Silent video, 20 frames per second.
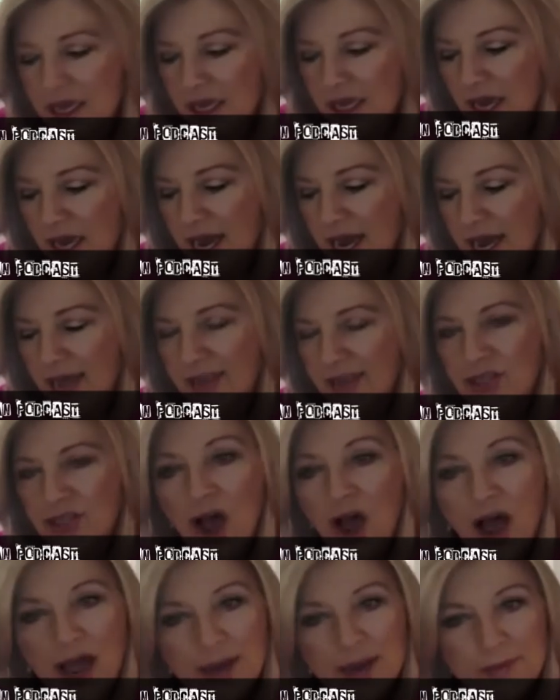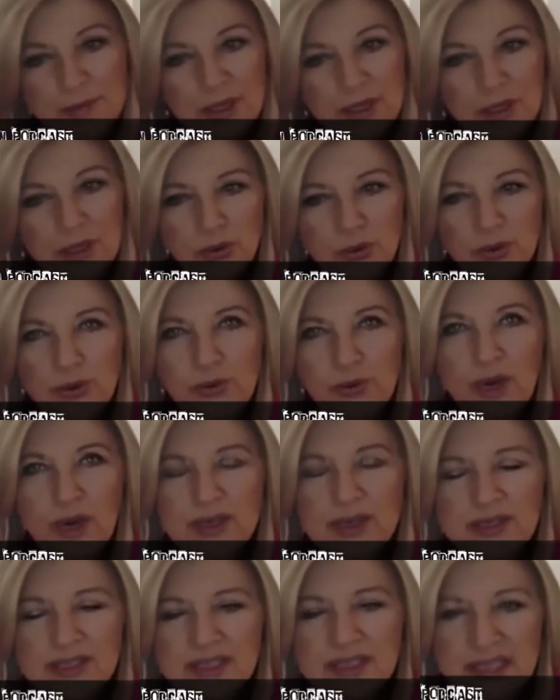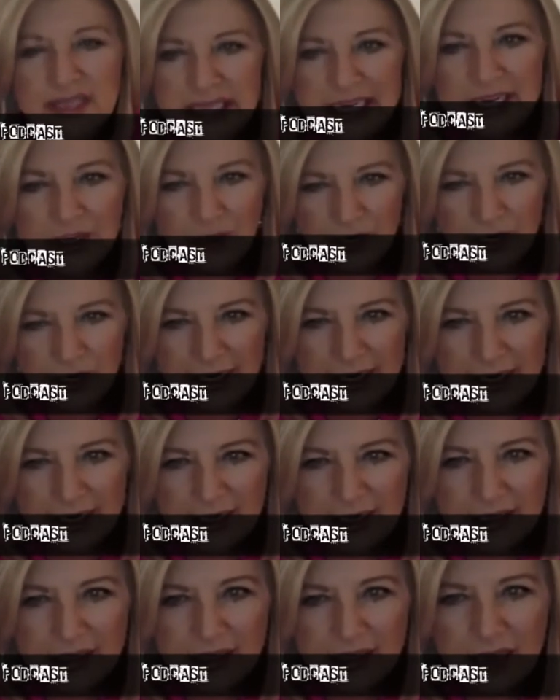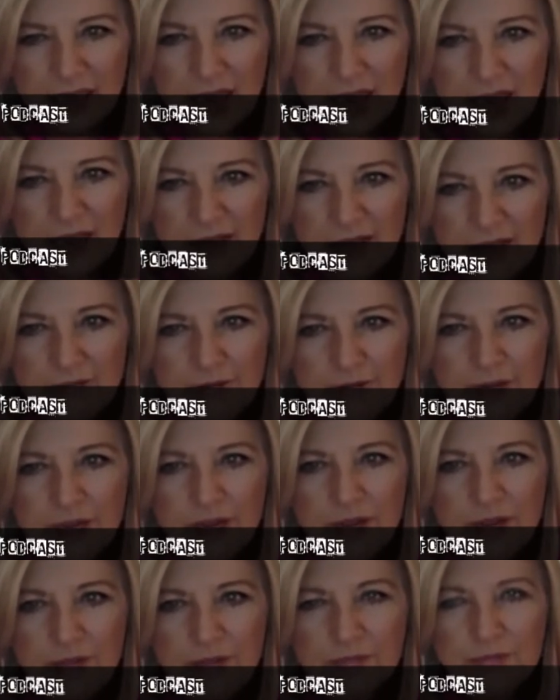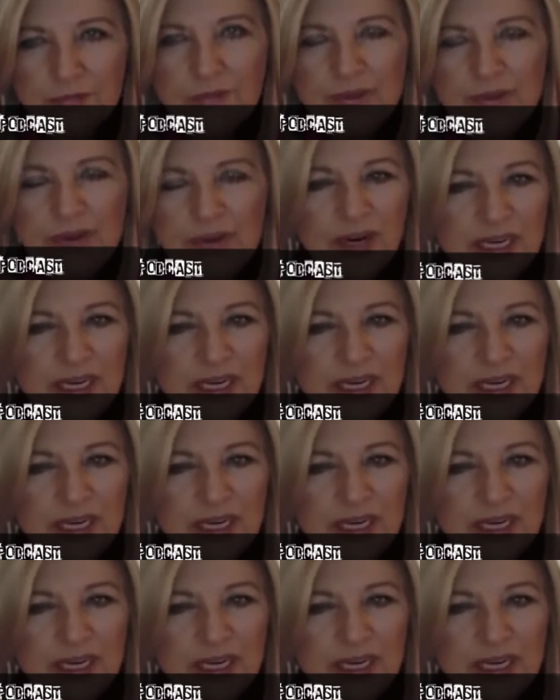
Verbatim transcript: uh, taught me through a series of very